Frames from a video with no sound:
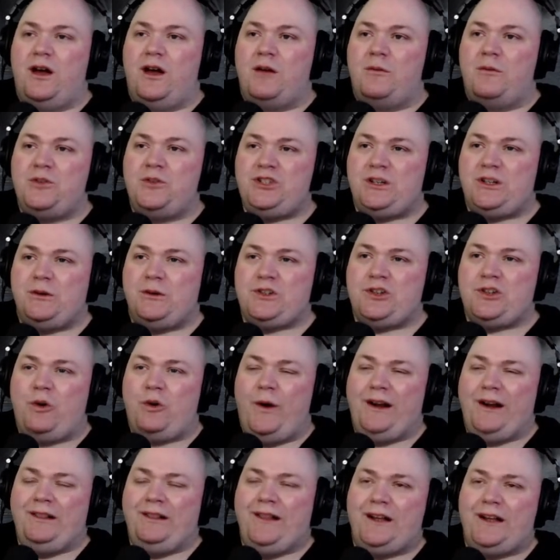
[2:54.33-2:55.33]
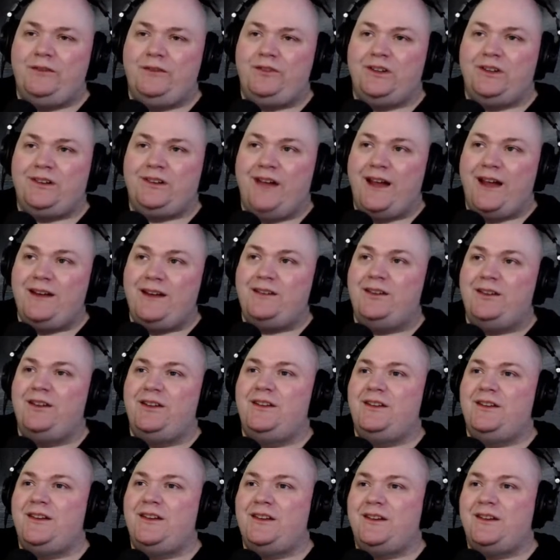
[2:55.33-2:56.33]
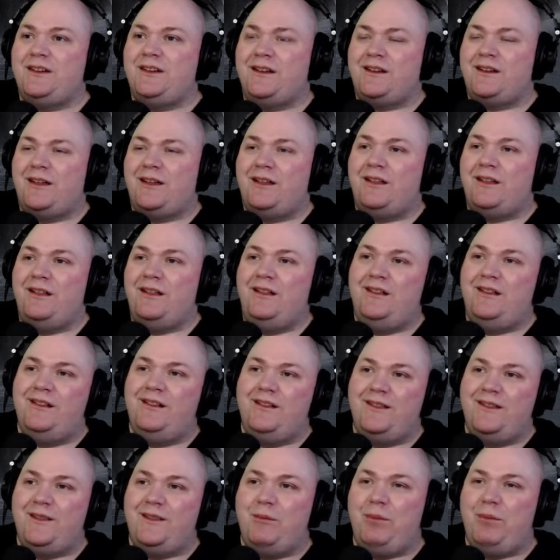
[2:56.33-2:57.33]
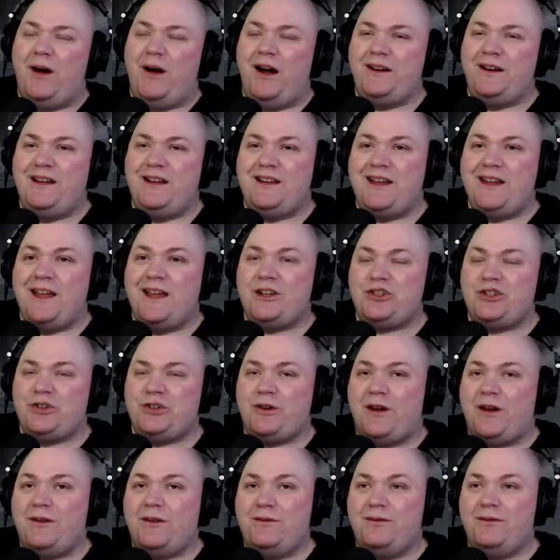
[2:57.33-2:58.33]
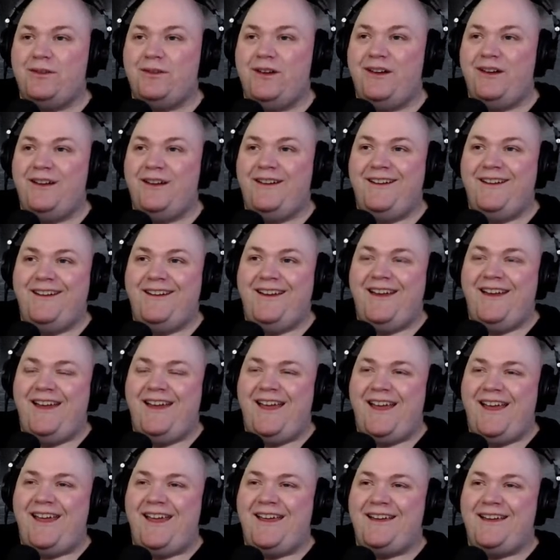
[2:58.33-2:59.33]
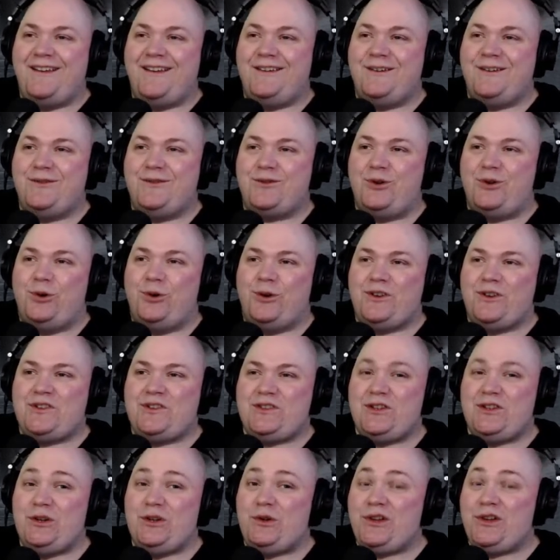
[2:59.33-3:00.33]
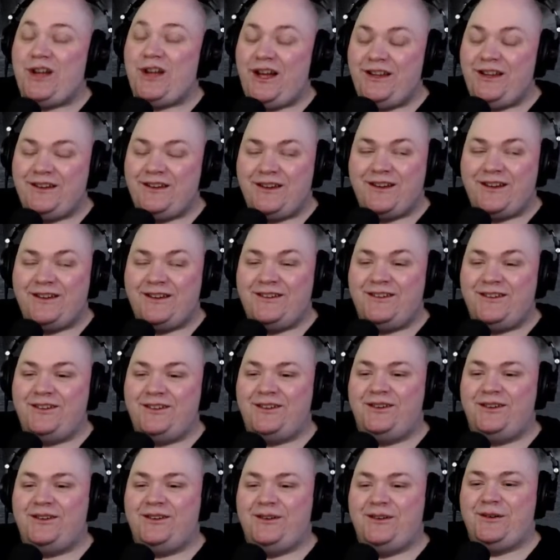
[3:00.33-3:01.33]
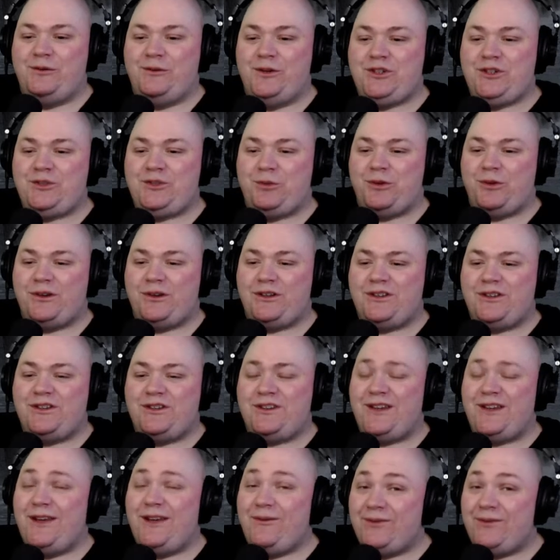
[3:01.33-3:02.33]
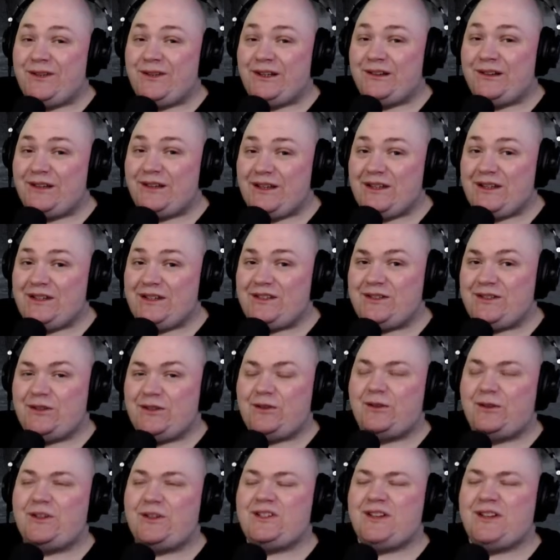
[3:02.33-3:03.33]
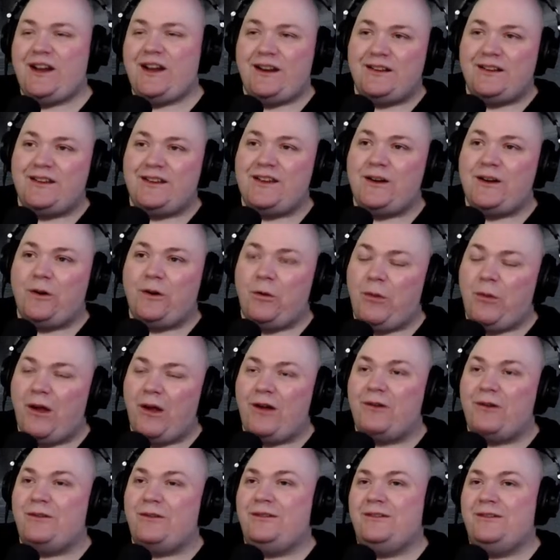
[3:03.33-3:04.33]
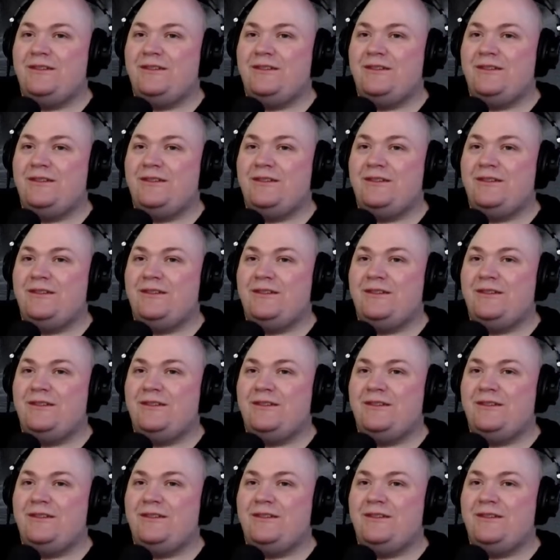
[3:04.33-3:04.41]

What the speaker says: which there was quite a lot of delight in the punny nature of. And of course, the new continents, which we're definitely still excited to hear about.